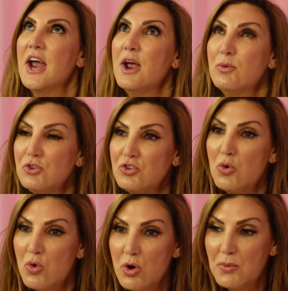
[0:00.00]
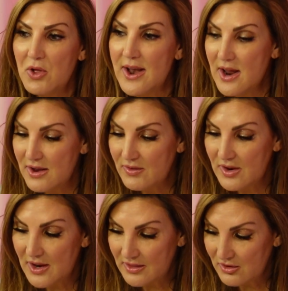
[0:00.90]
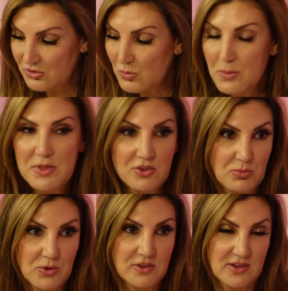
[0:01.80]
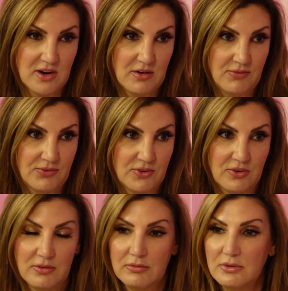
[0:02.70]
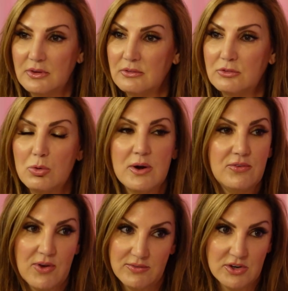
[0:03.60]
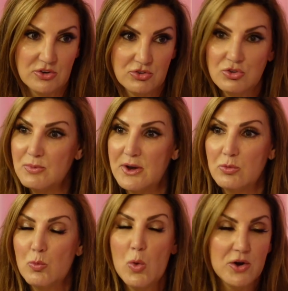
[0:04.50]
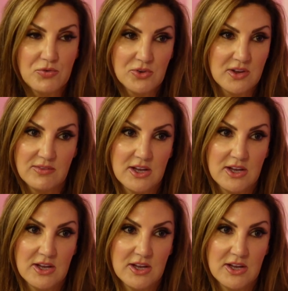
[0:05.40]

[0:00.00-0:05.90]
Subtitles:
It was so horrible, and there's a woman that's worked there for 25 years. She's made a wonderful living.